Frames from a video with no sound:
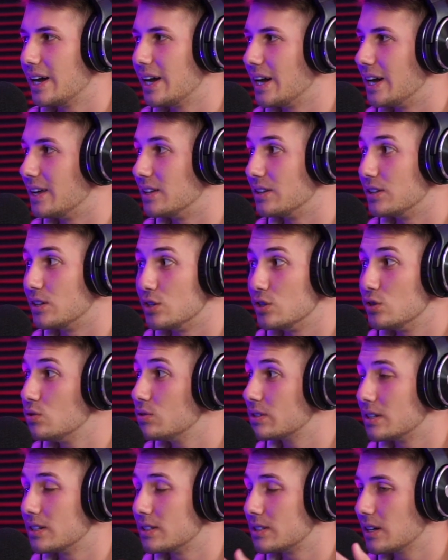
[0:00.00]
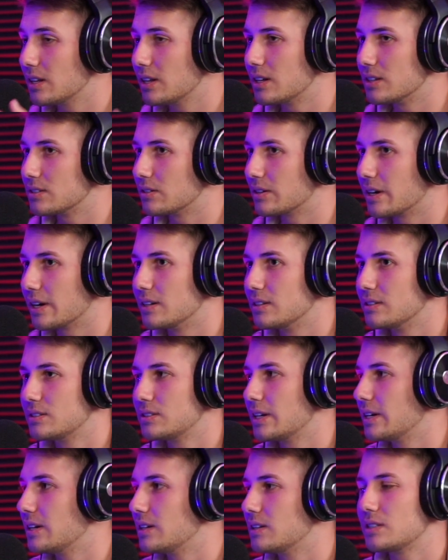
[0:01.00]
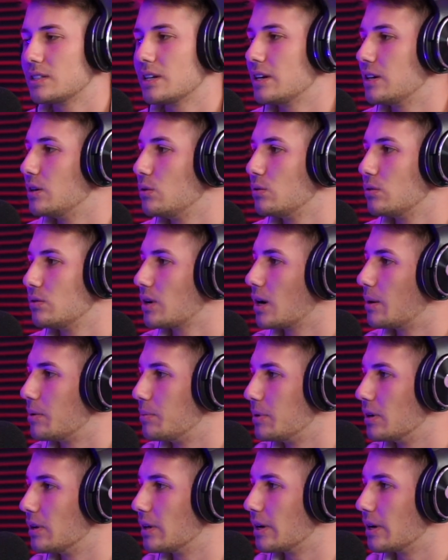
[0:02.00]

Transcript: And the dude's gonna tell us, okay, say you come to me,